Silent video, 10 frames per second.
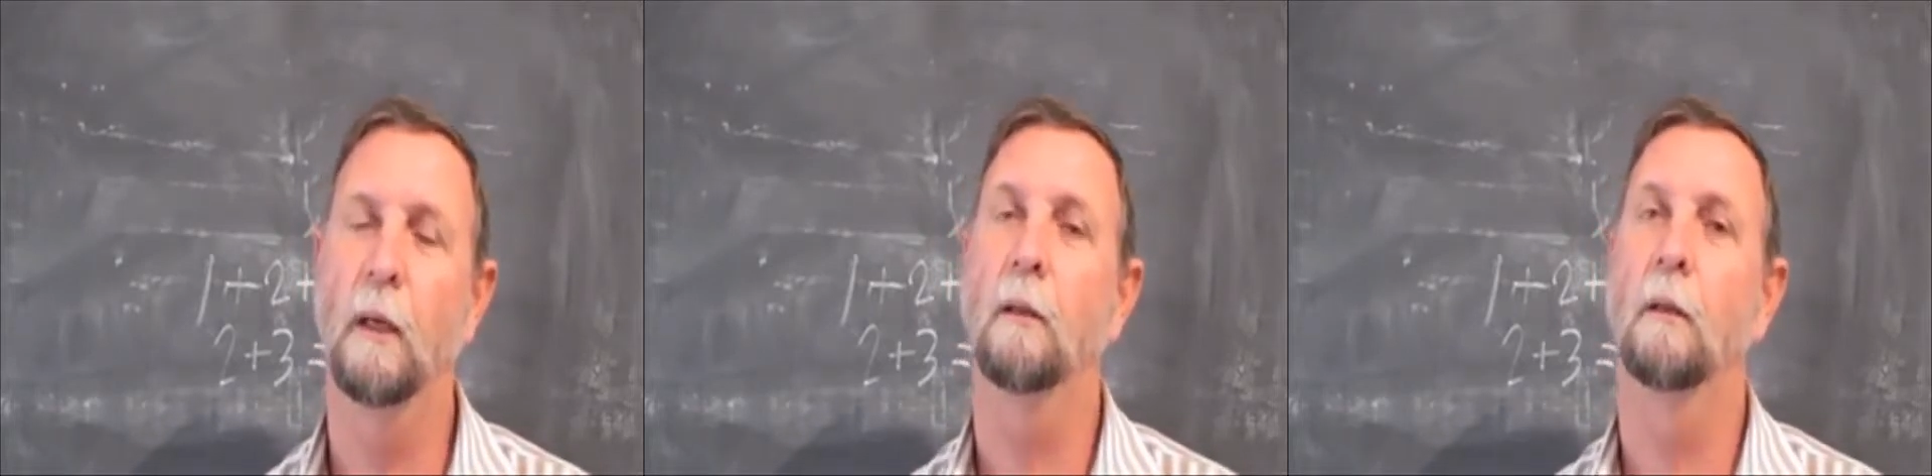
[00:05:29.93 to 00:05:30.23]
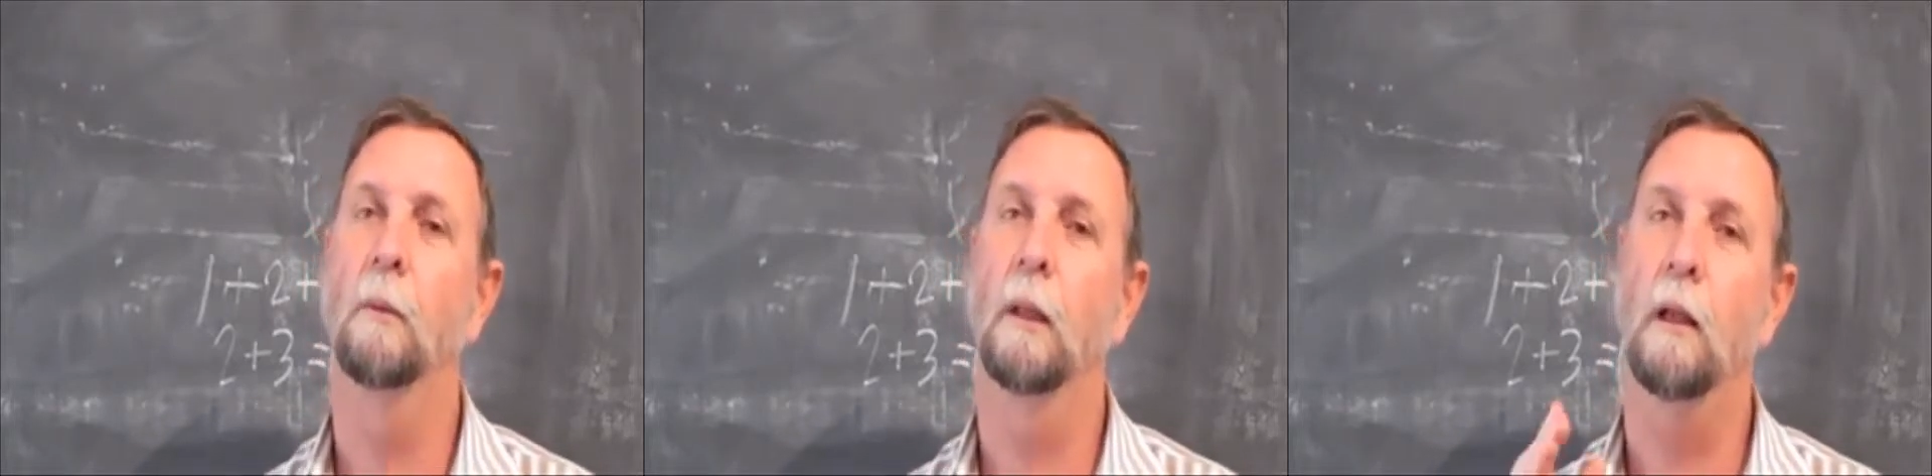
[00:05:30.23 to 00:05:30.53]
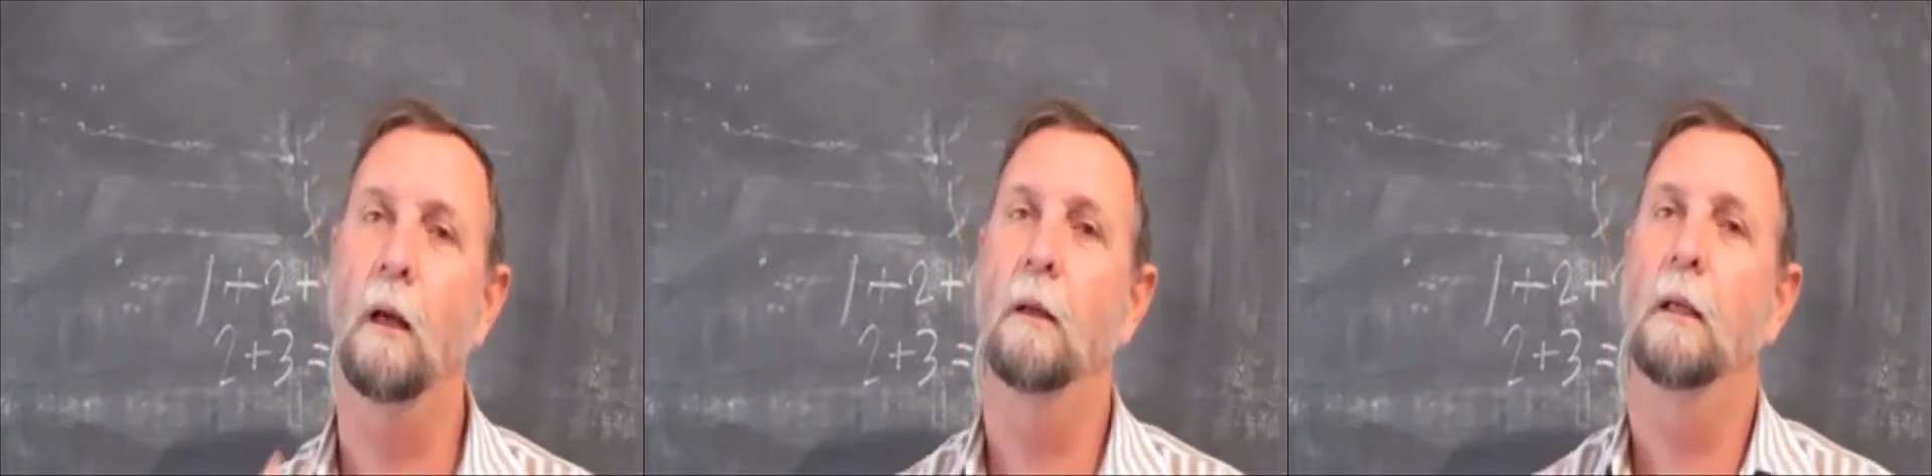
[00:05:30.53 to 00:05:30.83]
But
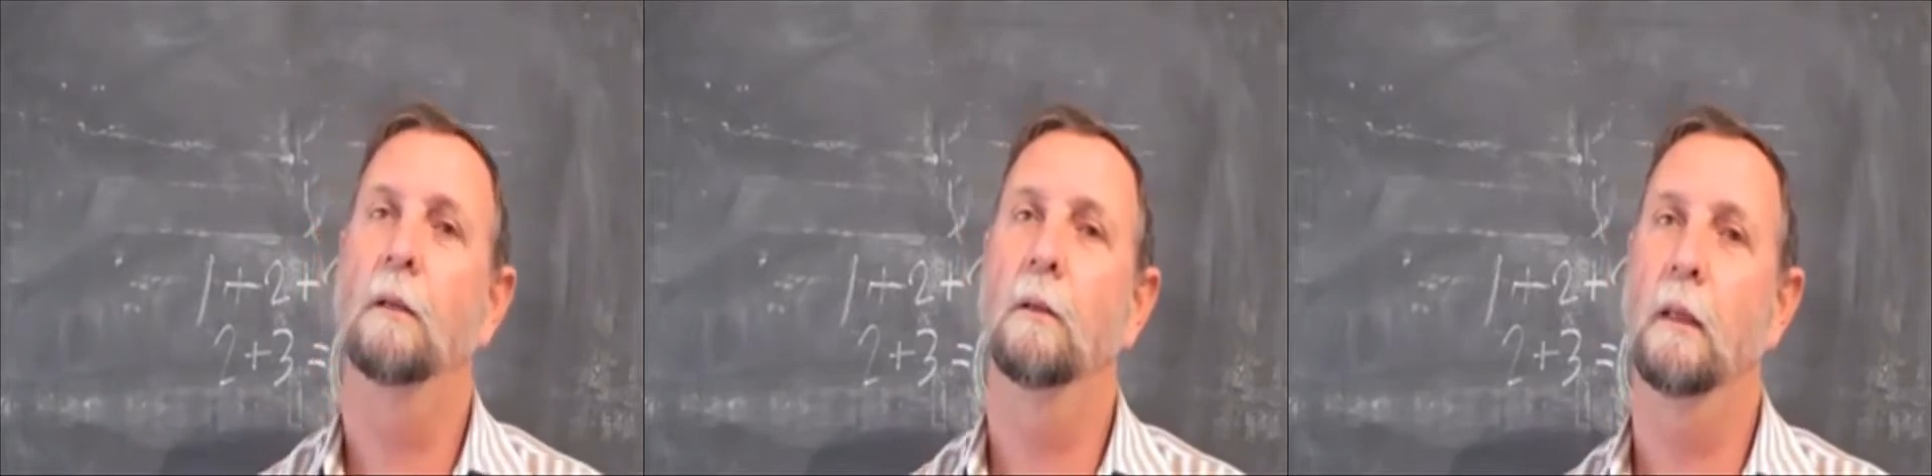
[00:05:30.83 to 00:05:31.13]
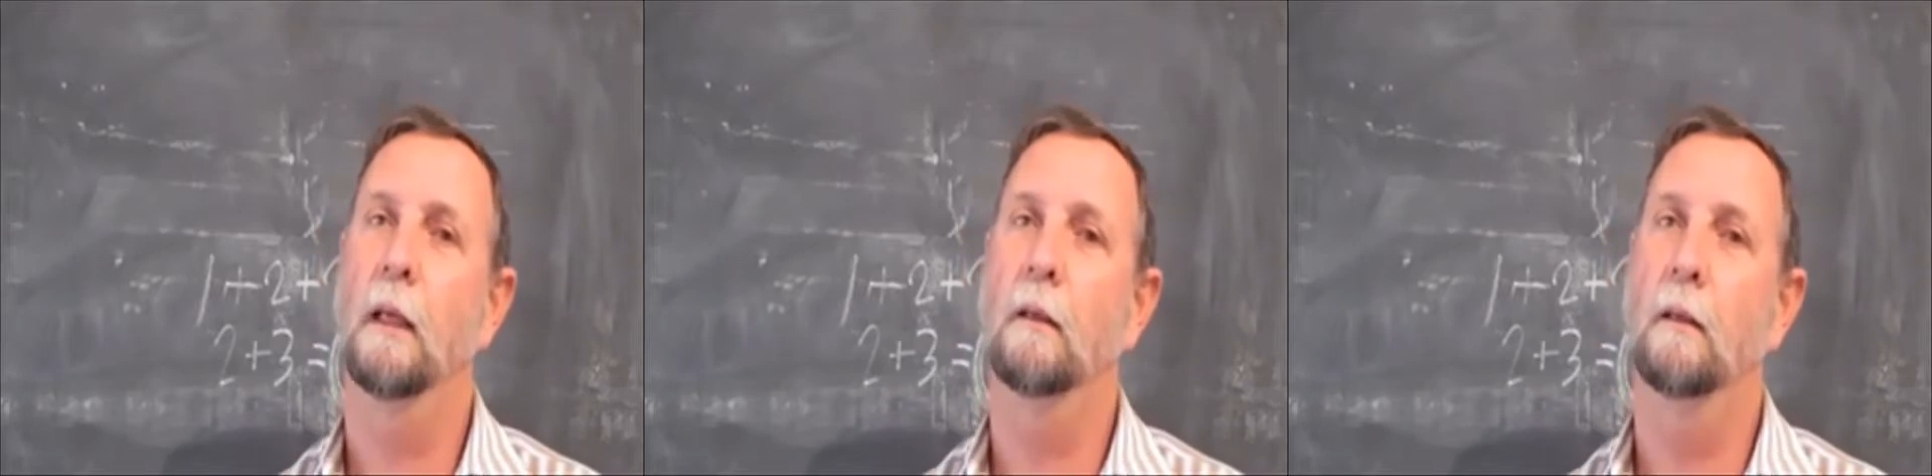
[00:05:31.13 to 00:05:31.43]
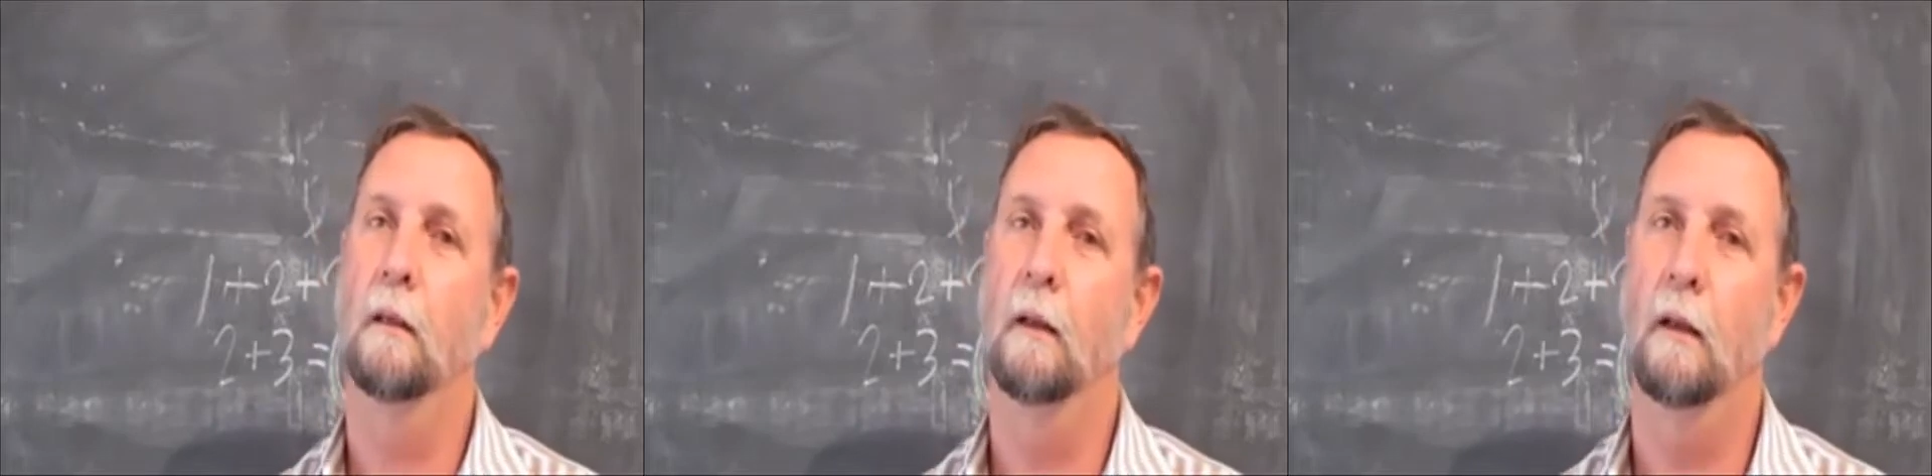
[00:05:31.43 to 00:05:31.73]
we'll go into
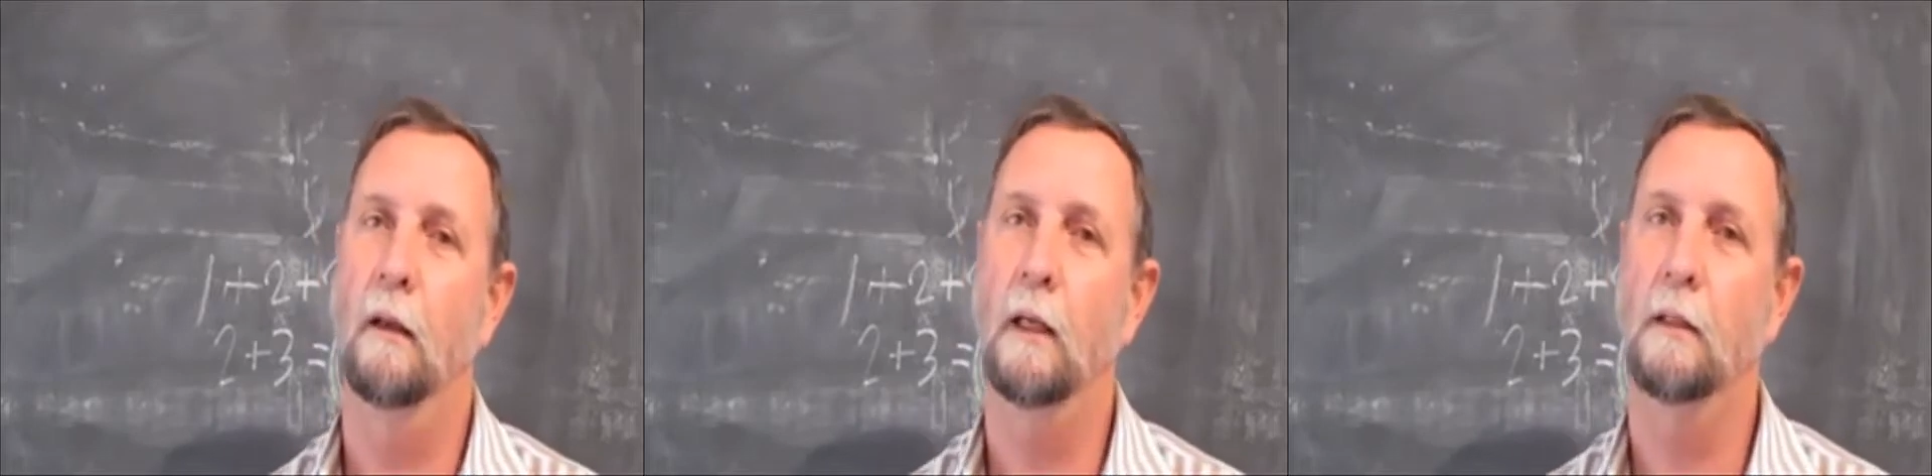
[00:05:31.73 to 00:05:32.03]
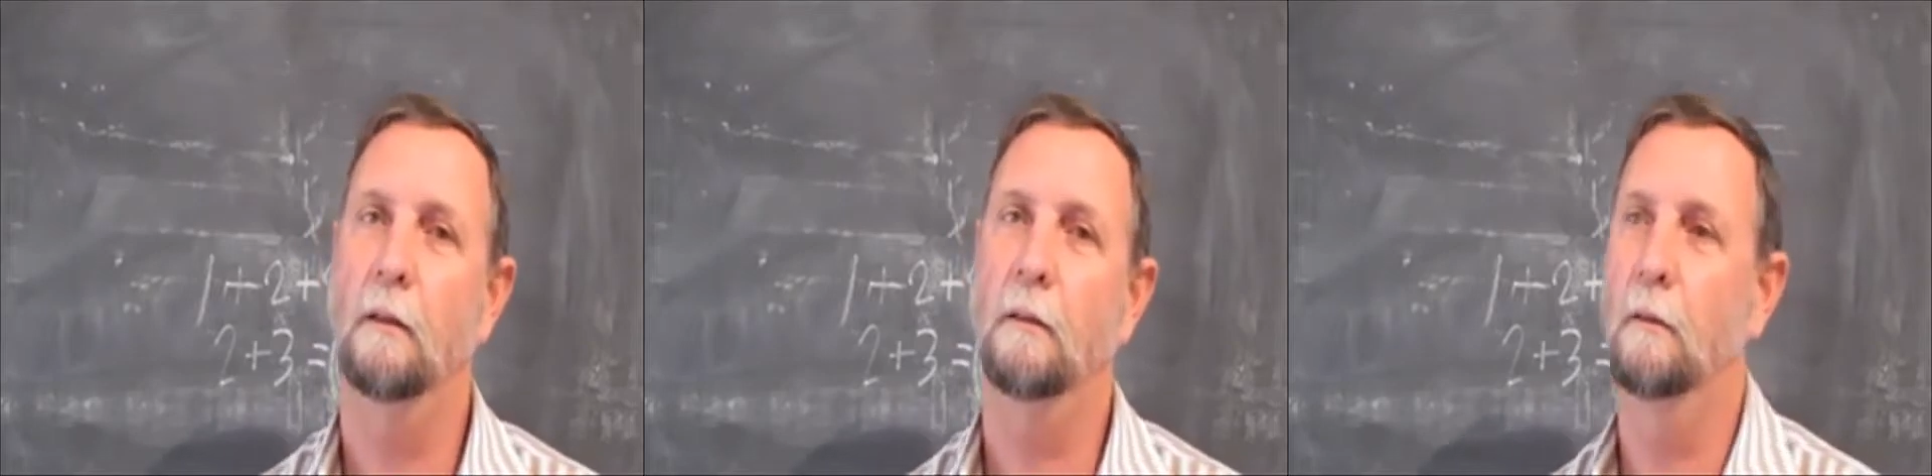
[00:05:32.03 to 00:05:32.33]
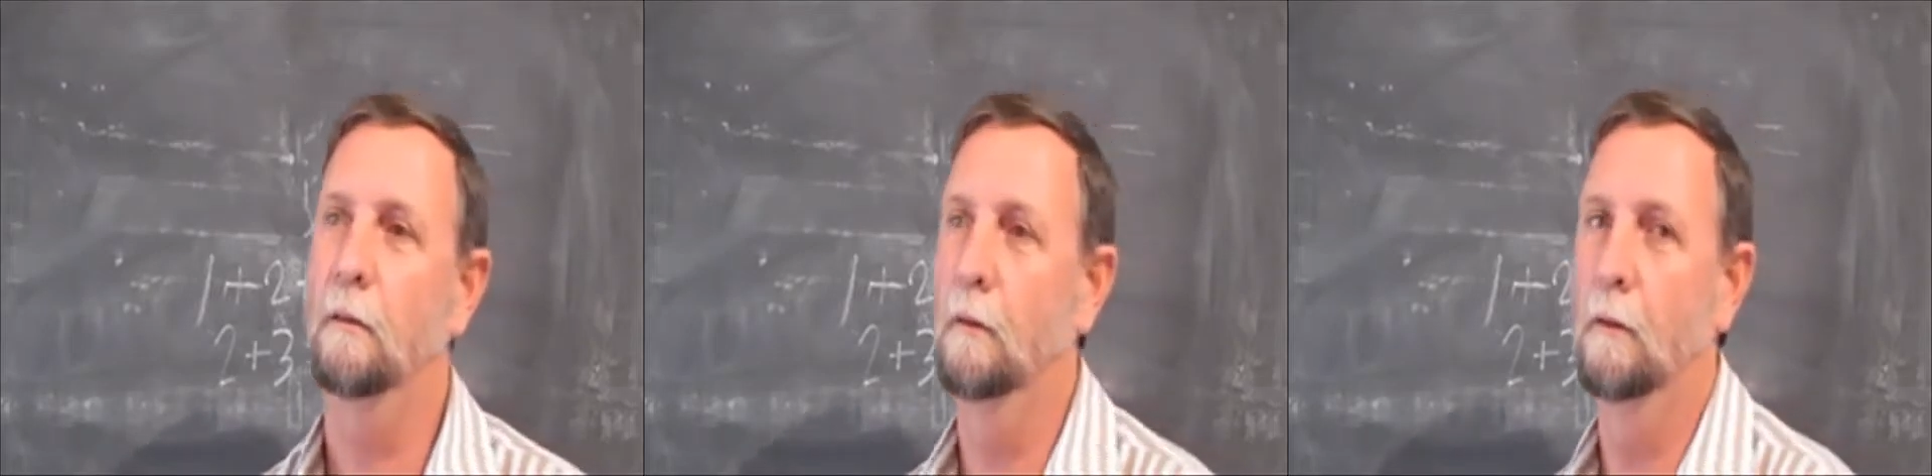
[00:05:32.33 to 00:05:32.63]
that later
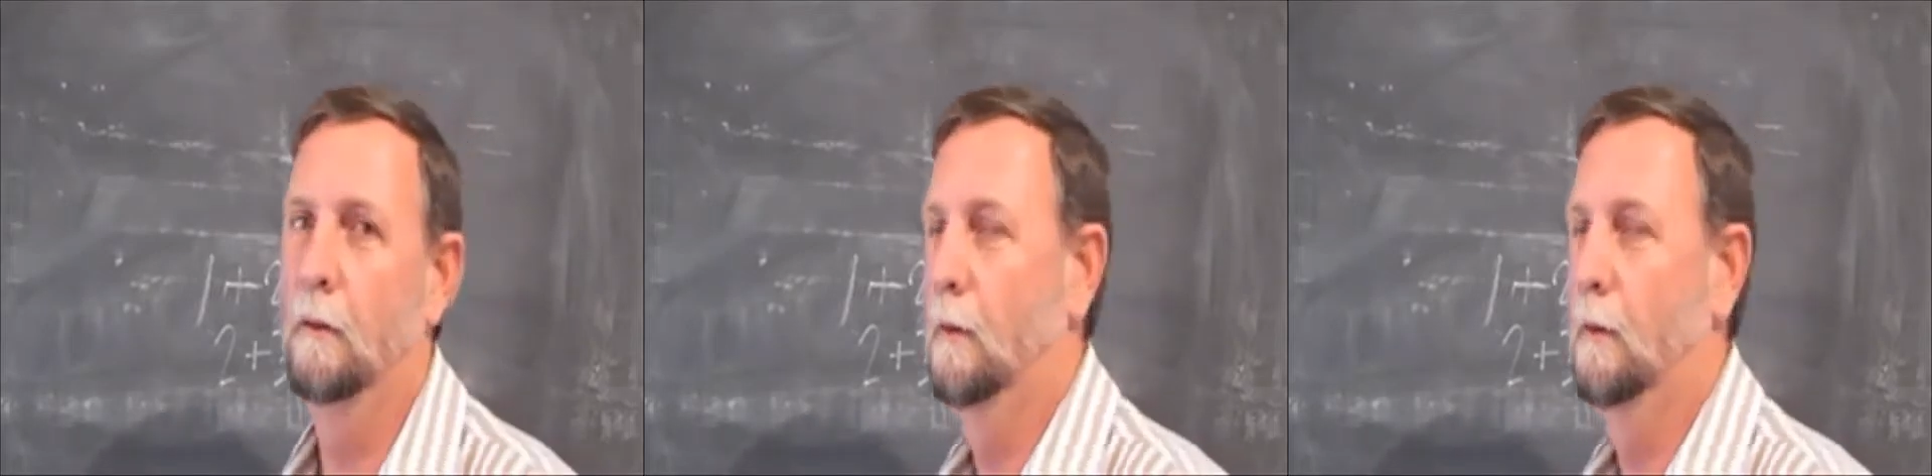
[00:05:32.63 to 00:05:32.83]
on.